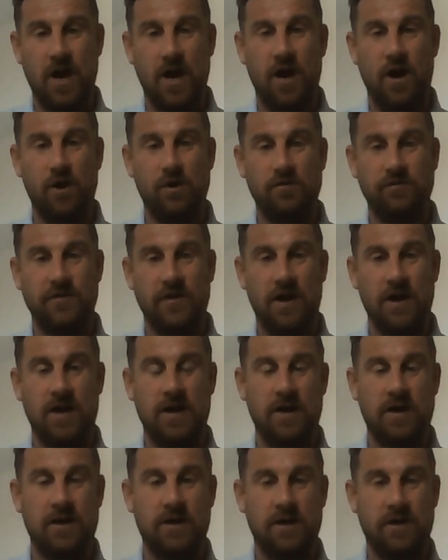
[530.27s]

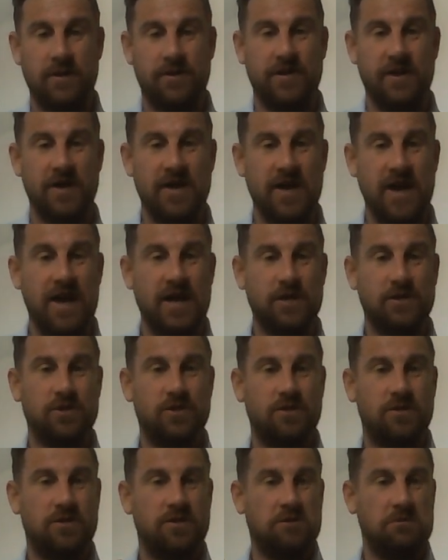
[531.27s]
over the
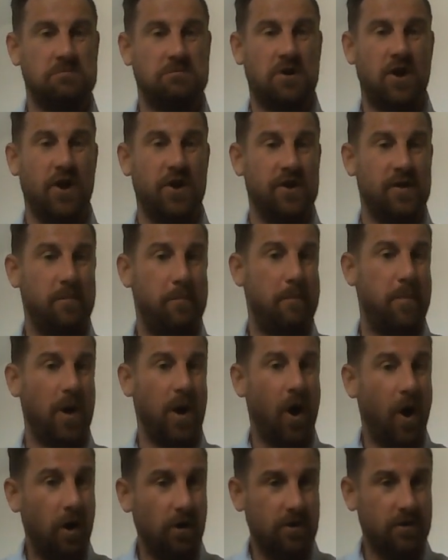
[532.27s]
next kind of
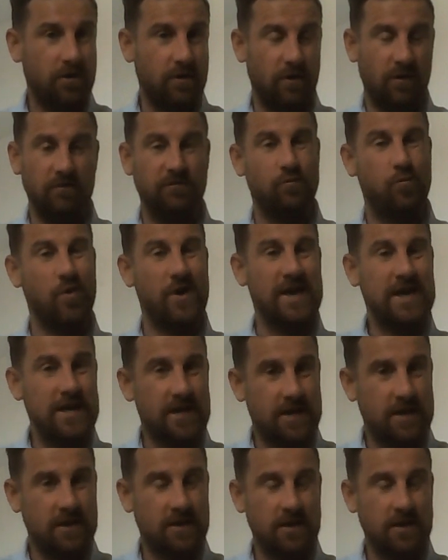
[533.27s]
block of week,